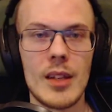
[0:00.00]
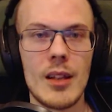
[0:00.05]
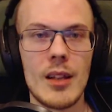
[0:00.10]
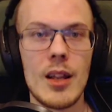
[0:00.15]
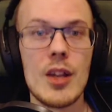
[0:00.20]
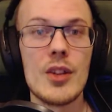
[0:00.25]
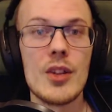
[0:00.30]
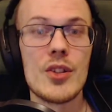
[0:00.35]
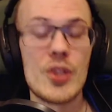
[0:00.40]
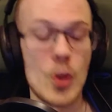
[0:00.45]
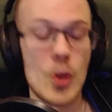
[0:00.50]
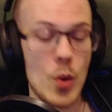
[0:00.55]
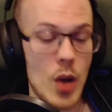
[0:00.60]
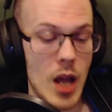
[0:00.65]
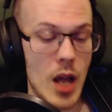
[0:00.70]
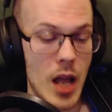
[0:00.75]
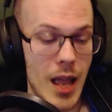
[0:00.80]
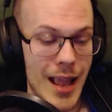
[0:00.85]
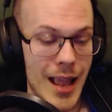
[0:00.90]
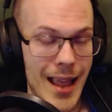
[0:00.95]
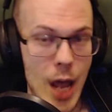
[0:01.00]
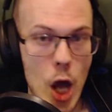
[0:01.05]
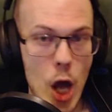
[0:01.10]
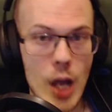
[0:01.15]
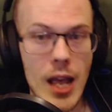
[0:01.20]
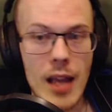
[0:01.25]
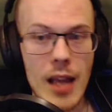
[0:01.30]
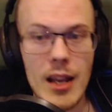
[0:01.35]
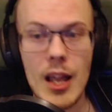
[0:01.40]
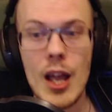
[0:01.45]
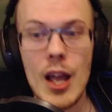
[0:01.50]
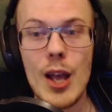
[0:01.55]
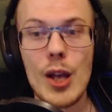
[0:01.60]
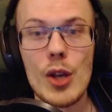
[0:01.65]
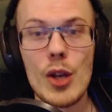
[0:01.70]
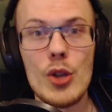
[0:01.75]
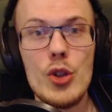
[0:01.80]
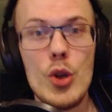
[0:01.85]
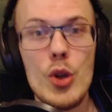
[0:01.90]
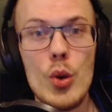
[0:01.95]
So, again,
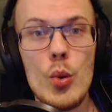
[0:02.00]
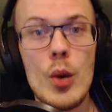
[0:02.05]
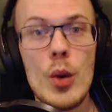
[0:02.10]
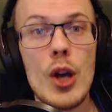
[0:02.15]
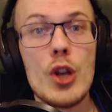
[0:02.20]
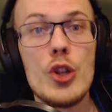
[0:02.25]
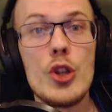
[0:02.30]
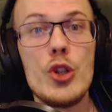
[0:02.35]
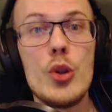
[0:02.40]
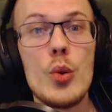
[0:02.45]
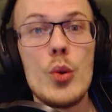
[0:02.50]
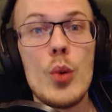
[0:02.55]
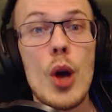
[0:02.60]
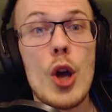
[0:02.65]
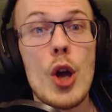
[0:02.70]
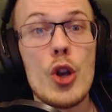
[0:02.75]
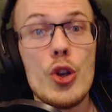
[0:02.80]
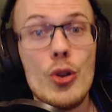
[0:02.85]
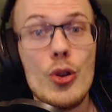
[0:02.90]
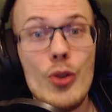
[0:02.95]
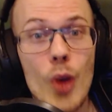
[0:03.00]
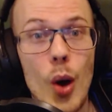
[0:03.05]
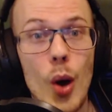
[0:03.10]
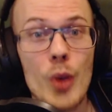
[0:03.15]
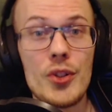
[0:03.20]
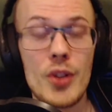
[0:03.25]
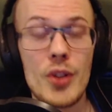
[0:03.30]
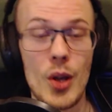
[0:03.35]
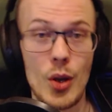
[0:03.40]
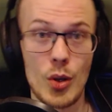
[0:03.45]
you do not